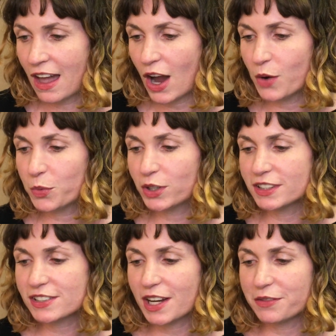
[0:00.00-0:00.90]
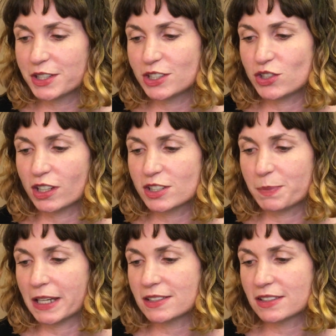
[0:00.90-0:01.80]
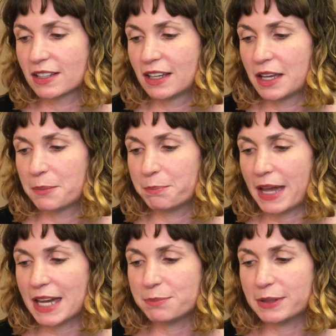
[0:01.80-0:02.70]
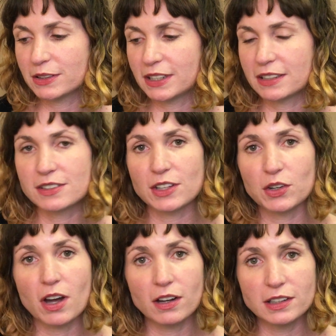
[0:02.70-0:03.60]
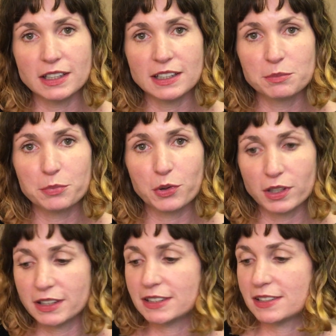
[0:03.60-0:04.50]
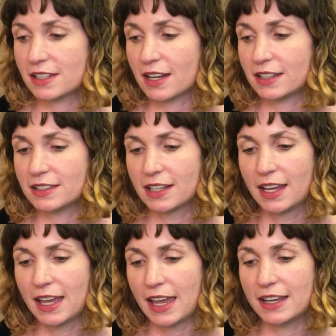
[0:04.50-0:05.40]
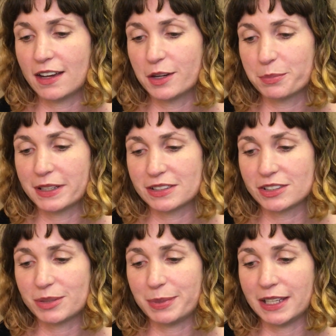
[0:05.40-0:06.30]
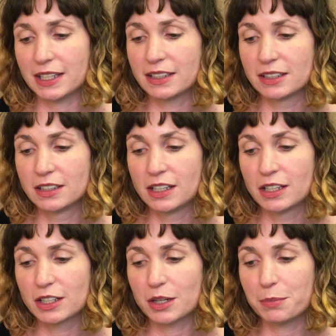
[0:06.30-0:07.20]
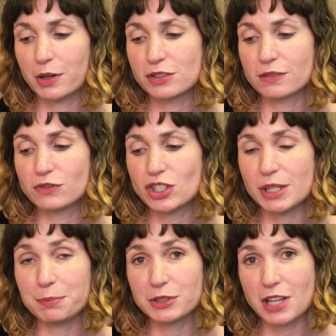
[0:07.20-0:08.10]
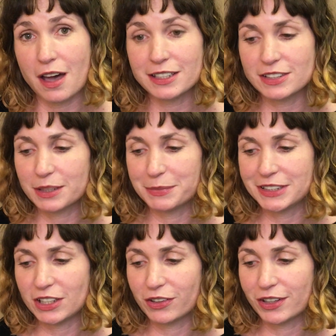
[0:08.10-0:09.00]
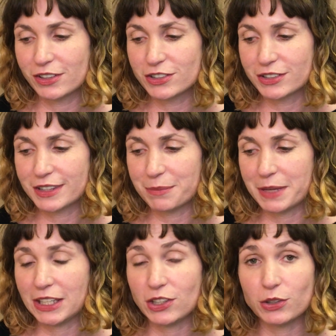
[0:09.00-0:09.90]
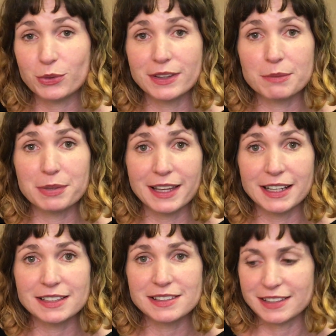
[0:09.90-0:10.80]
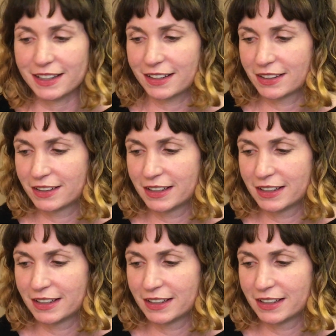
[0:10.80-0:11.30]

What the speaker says: Our world is covered in junk space. Bad buildings that are ugly, poorly designed, and unpleasant to be in, composed of cheap, toxic materials that make you and the planet sick,